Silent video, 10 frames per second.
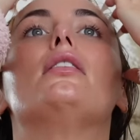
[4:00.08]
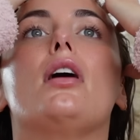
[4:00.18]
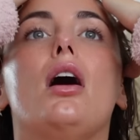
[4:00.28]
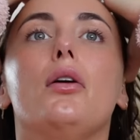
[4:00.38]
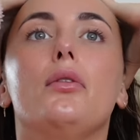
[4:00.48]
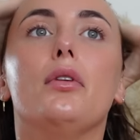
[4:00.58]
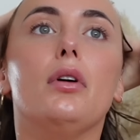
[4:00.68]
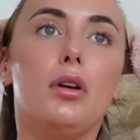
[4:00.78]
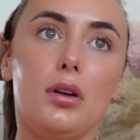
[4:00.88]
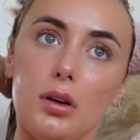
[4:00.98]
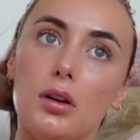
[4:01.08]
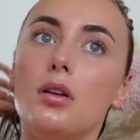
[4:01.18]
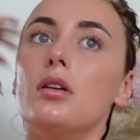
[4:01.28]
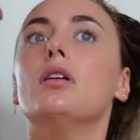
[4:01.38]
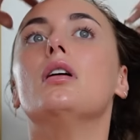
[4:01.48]
don't
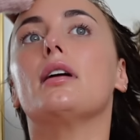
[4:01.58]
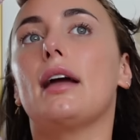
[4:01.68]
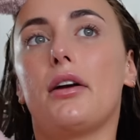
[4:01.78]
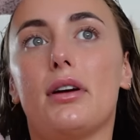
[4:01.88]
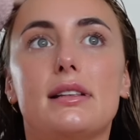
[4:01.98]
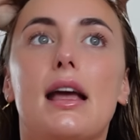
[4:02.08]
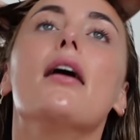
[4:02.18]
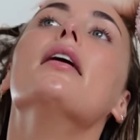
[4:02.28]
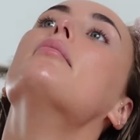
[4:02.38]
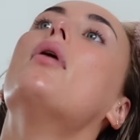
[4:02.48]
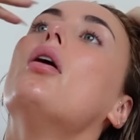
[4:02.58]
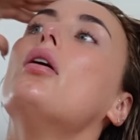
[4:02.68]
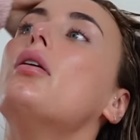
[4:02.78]
get greasy hair anymore.